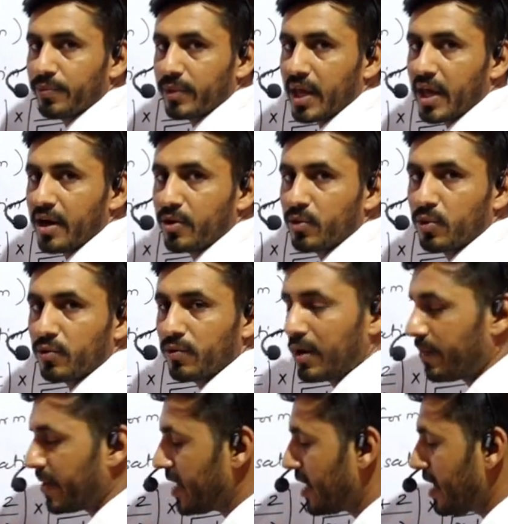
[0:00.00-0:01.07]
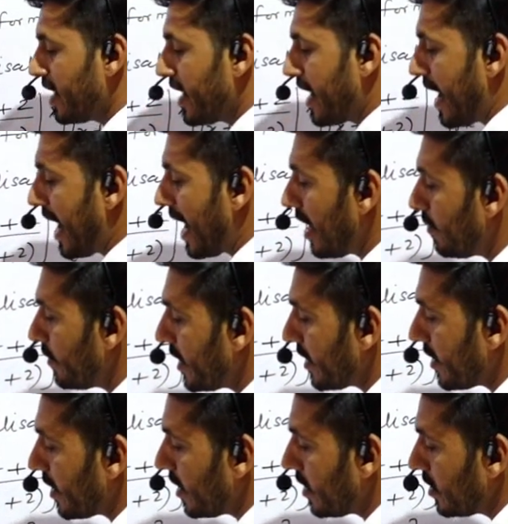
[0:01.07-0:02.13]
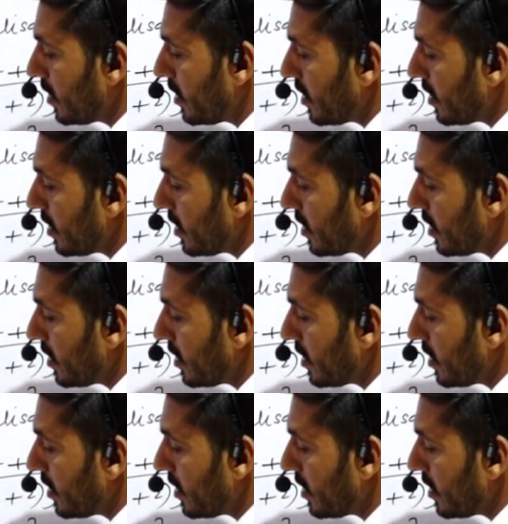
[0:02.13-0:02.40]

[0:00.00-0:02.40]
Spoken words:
Then root will be eliminated.